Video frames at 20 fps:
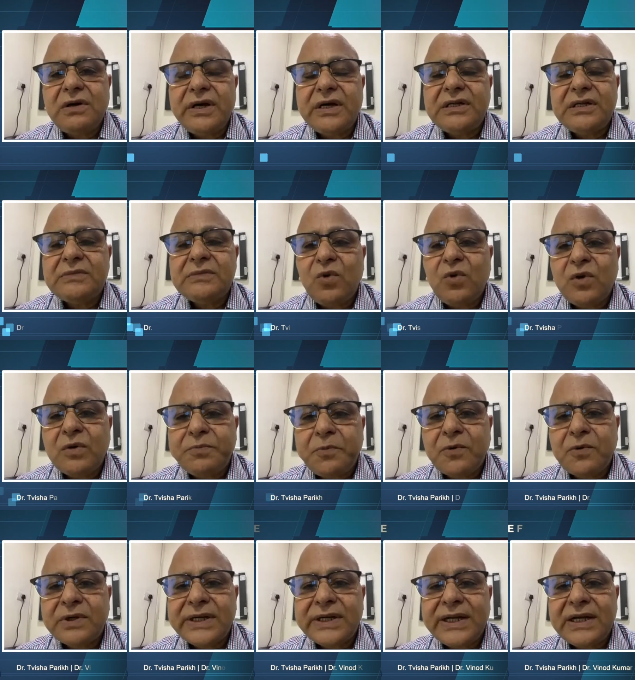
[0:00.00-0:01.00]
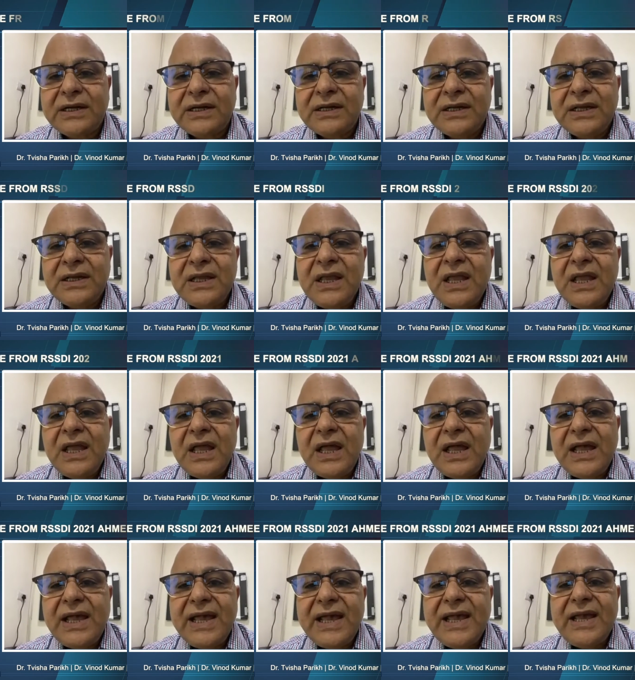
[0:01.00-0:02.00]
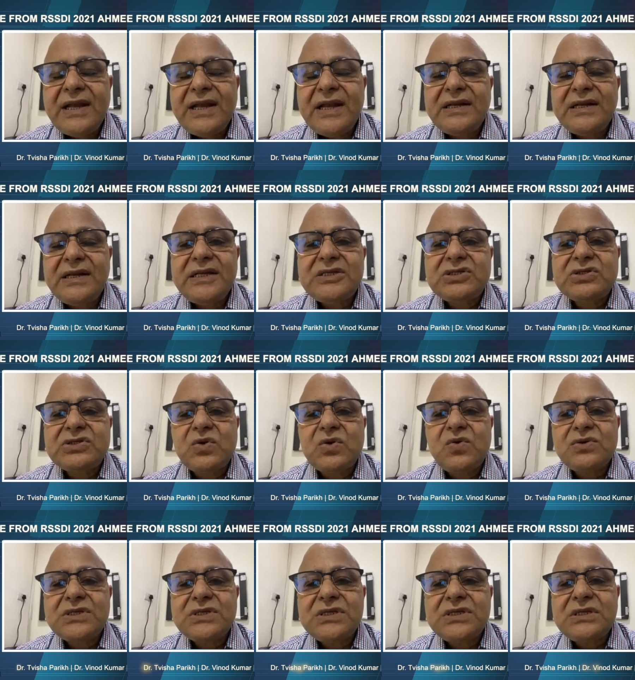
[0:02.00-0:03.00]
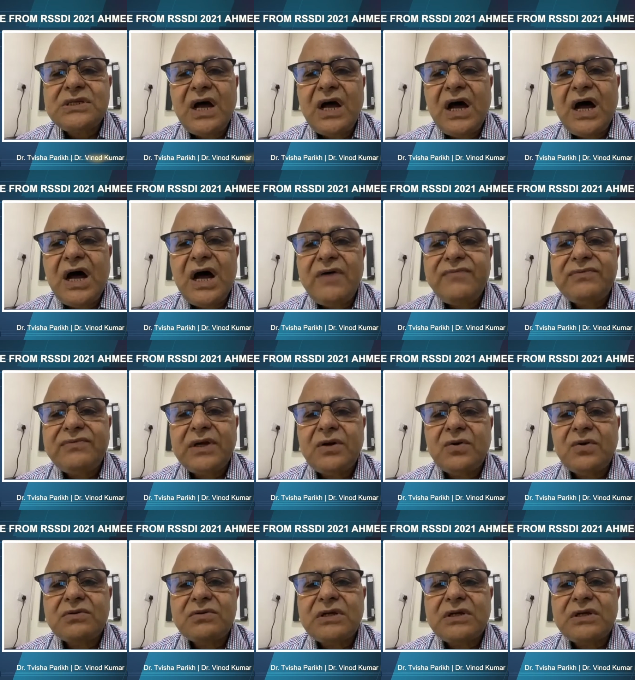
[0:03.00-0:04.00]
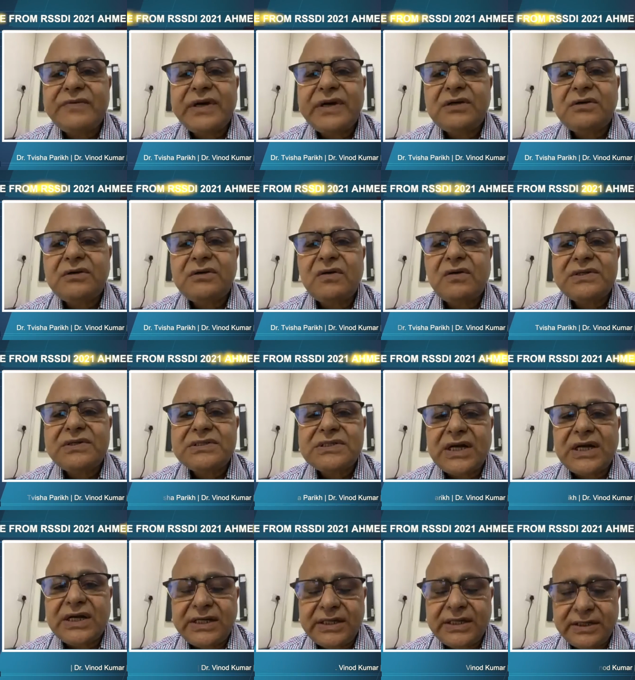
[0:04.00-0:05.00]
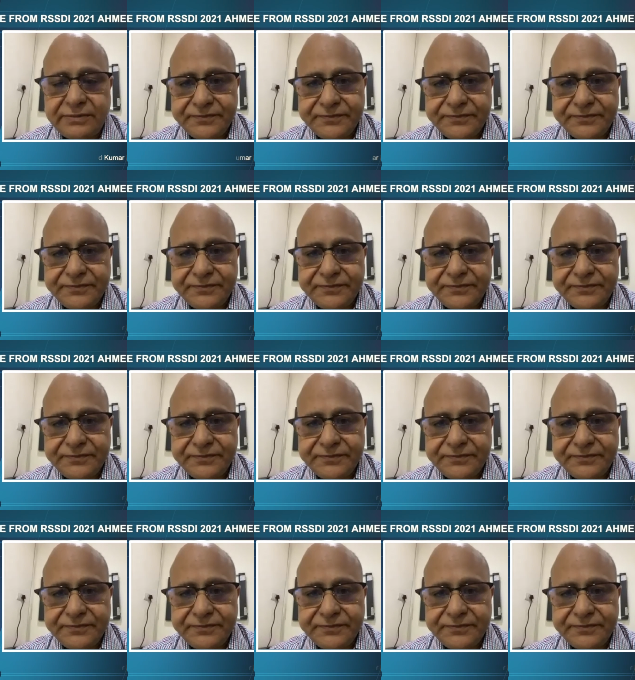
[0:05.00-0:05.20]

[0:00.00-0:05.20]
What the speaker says: It is more potent and its dose is half the dose of atorvastatin.